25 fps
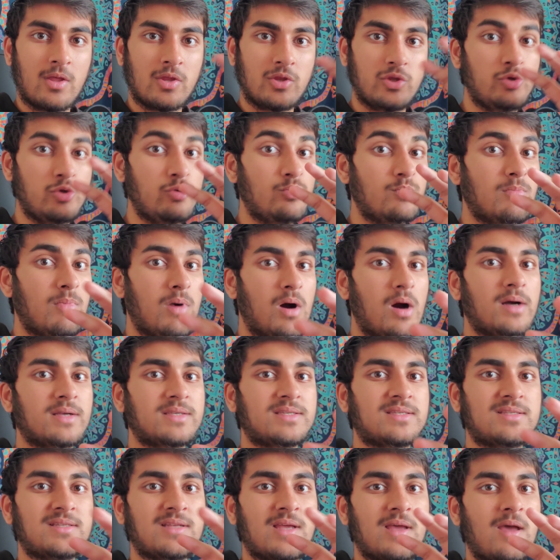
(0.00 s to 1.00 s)
You
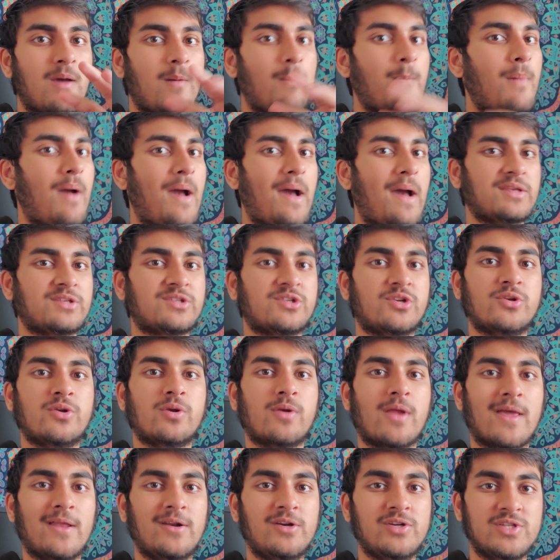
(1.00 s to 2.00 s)
must master
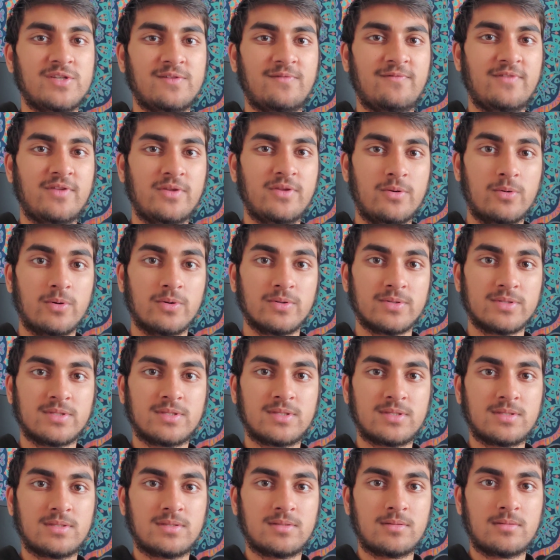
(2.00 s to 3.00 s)
your energy
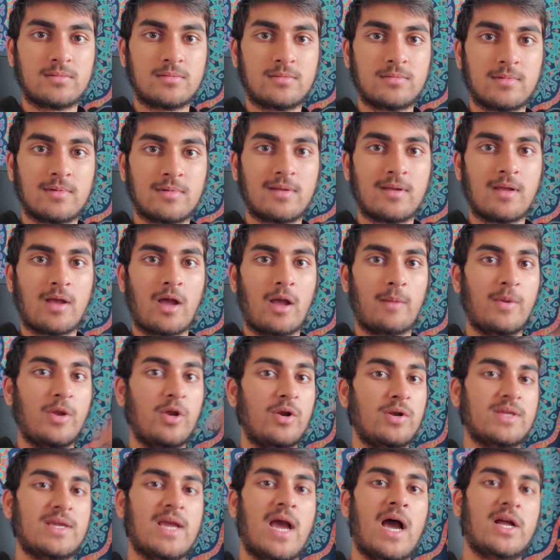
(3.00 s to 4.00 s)
fields. I'm
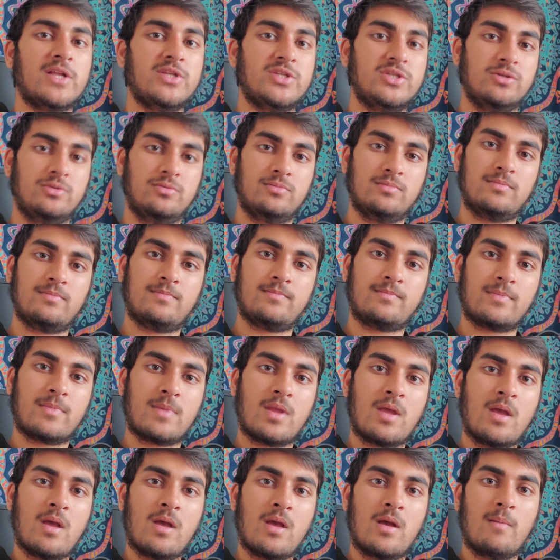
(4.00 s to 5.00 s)
here to guide you.
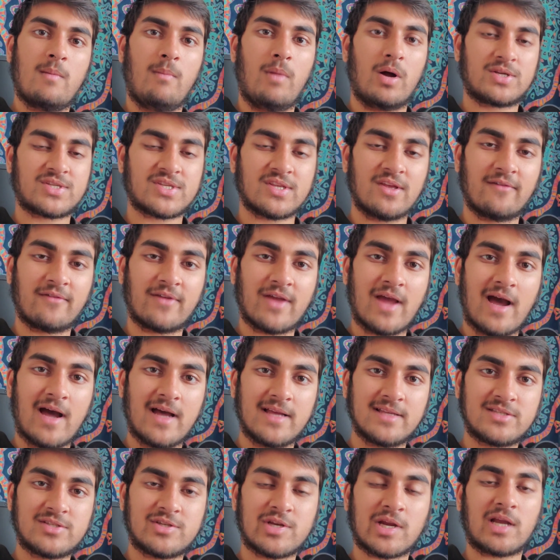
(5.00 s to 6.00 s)
Much love,
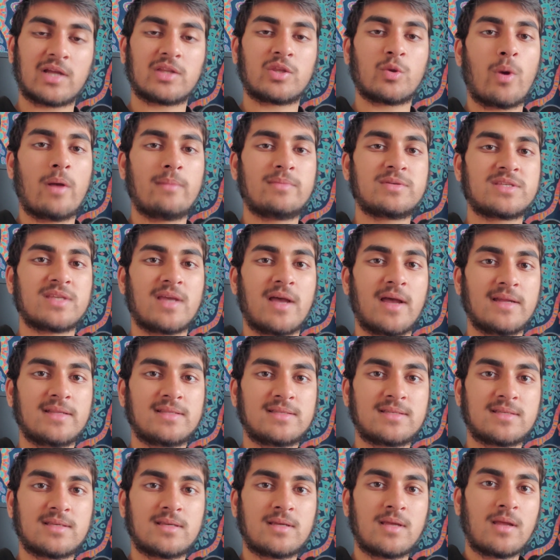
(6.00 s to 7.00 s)
guys. Check out the
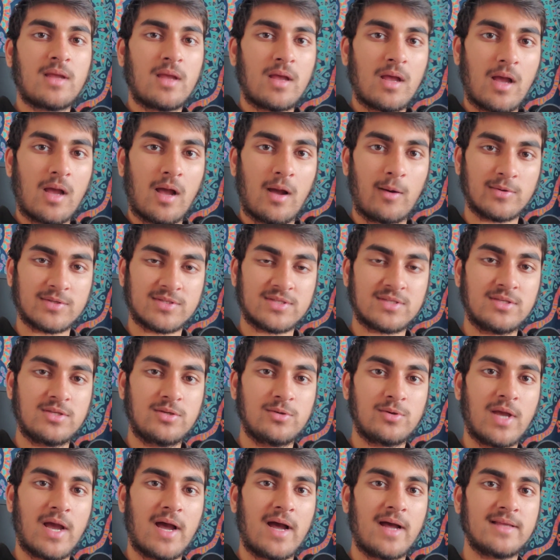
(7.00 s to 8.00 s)
website. I will see
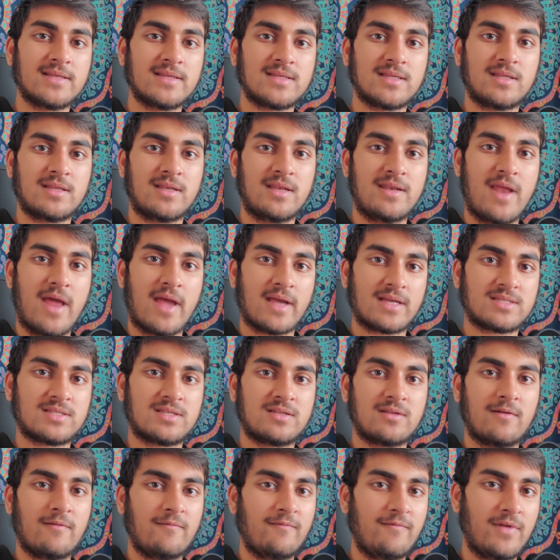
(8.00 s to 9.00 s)
you guys in the
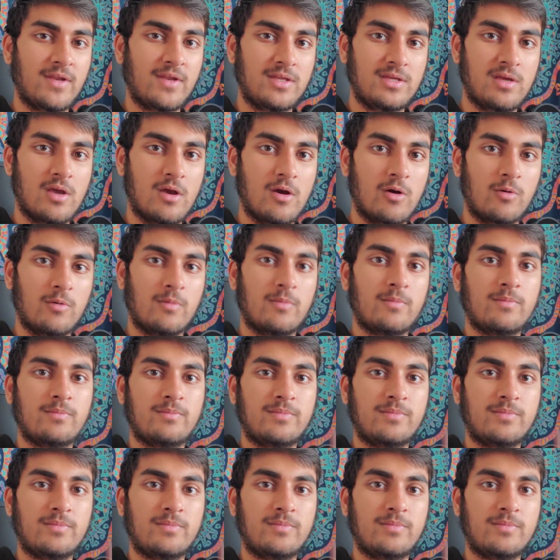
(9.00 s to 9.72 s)
next video.